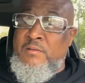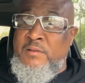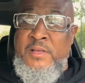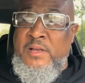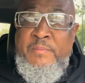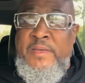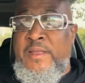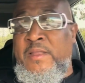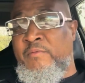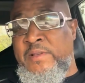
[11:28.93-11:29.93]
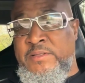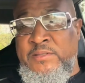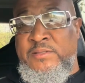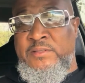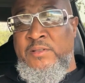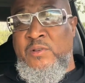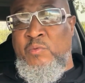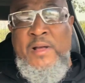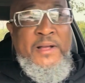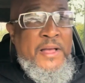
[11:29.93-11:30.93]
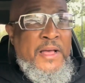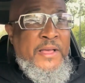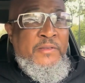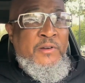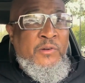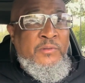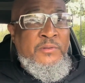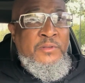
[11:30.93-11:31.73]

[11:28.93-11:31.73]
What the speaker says: it could be any reasons why a guy, you know,